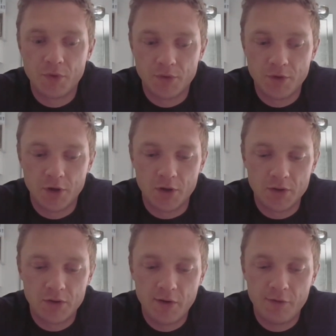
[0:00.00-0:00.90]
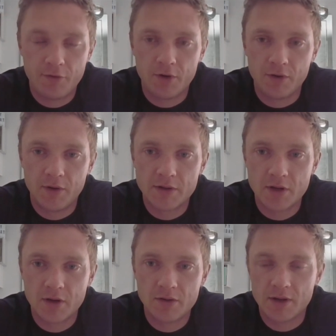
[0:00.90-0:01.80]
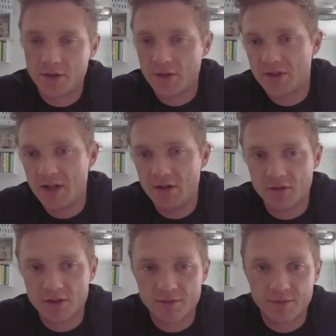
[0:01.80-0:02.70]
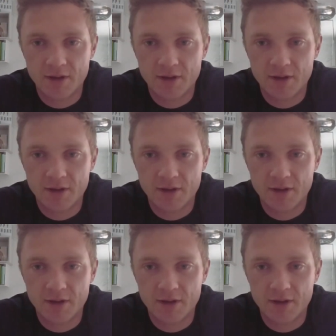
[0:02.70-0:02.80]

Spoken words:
you know, different. There's no secret to